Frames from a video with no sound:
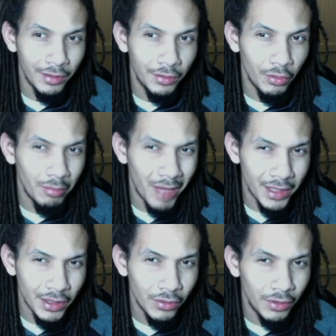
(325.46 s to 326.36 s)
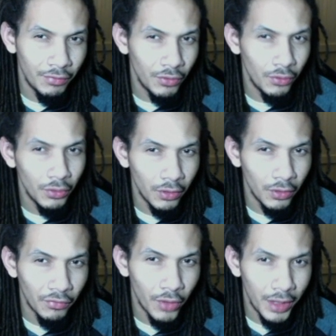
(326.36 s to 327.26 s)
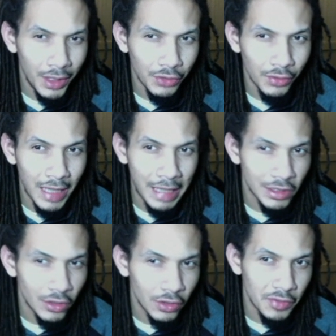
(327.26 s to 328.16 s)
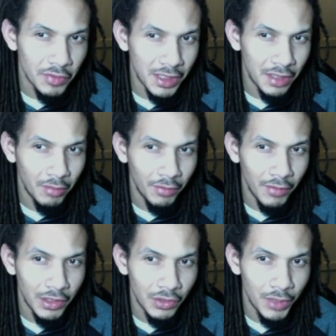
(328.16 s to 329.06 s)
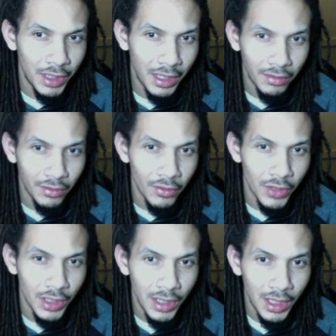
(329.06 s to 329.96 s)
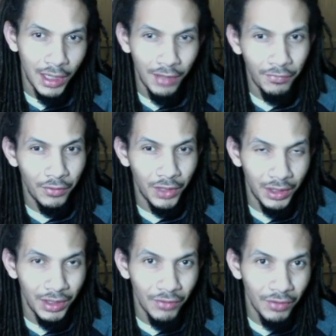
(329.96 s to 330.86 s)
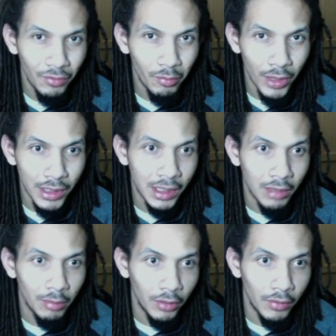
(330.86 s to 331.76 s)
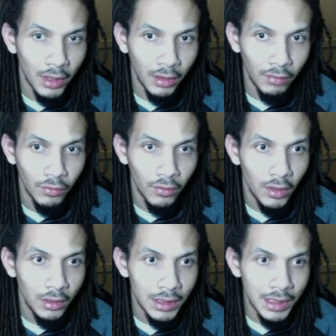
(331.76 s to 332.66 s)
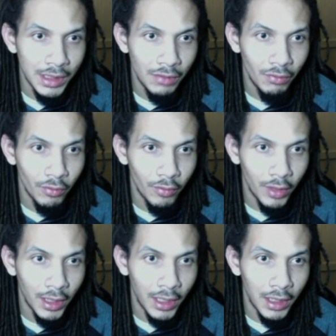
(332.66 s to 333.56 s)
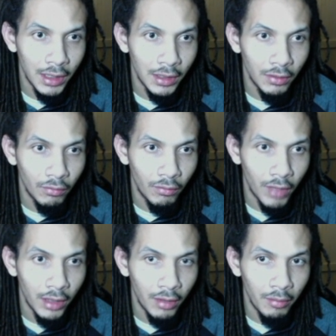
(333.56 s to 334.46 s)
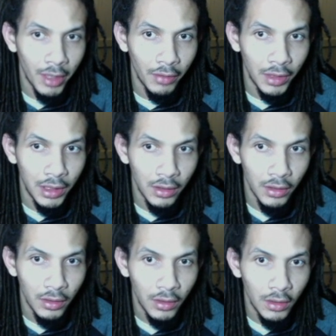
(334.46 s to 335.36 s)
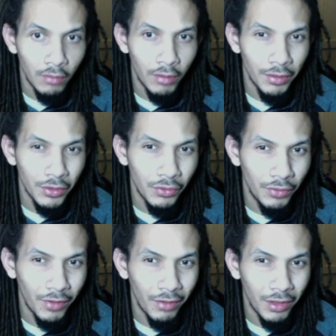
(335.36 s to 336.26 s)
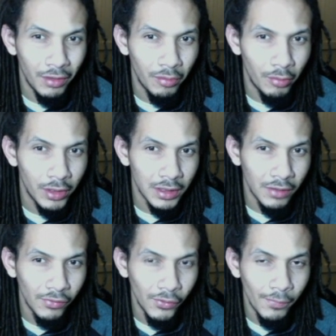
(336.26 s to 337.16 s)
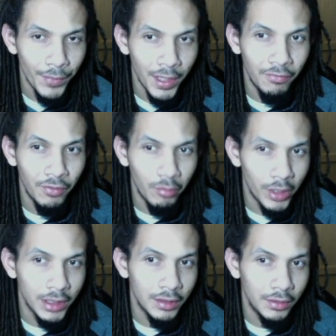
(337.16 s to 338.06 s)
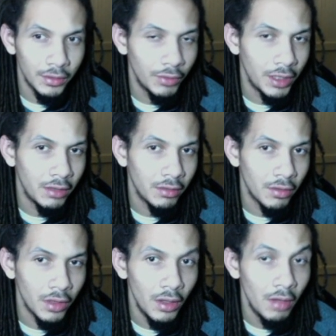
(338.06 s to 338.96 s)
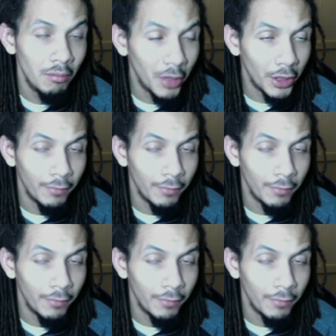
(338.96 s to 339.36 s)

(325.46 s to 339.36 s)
your buy zone if you do look for an entry, as long as we stay above that 2830. And even if it breaks down below that level, let's see where we land right about here around the $25 price level if it breaks to 2830. But